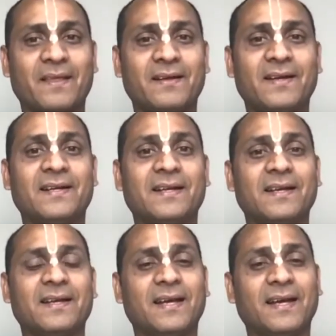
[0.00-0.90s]
right?
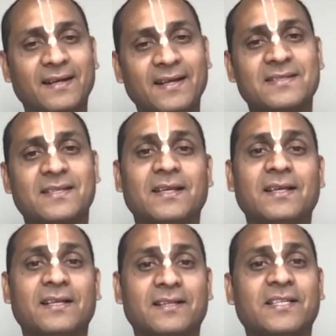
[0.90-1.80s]
And hence,
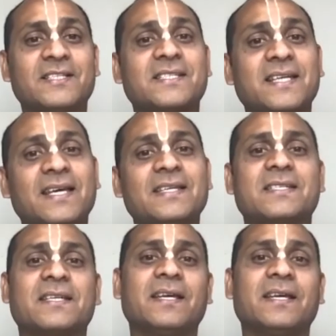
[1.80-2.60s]
the sage,